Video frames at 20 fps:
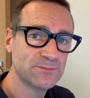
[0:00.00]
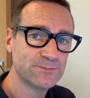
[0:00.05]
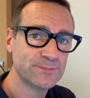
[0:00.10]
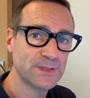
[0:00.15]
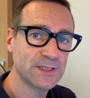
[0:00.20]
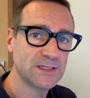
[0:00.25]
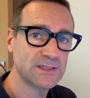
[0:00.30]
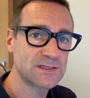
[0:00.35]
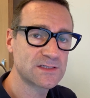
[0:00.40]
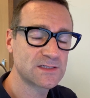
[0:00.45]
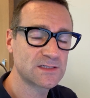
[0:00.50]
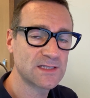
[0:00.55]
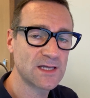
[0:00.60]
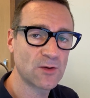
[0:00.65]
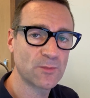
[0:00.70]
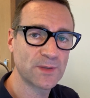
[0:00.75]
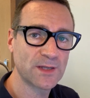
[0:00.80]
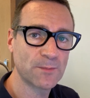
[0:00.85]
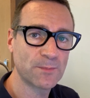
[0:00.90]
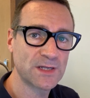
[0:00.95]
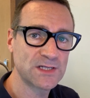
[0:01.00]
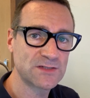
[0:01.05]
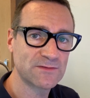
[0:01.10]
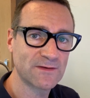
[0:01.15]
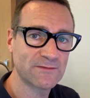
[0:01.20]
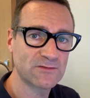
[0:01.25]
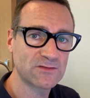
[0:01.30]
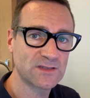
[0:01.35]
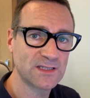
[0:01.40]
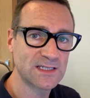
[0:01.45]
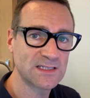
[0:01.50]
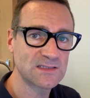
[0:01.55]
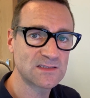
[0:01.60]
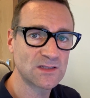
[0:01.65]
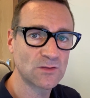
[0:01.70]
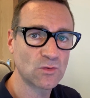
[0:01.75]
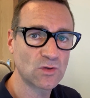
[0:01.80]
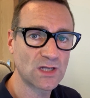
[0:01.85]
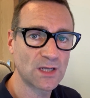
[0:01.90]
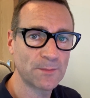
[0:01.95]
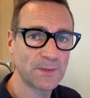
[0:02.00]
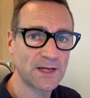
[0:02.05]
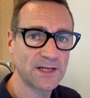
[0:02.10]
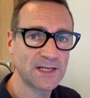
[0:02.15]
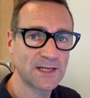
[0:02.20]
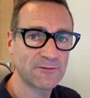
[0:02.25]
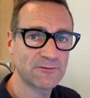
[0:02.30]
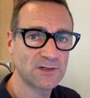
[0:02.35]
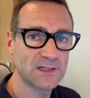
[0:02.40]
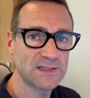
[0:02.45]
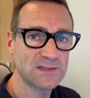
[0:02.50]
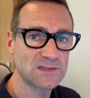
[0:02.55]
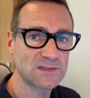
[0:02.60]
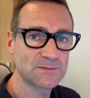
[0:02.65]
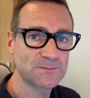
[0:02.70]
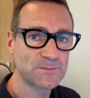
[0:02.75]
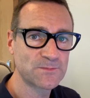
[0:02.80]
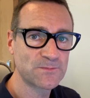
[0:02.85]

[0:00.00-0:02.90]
but there'll be a bunch of other things that will come out in that release.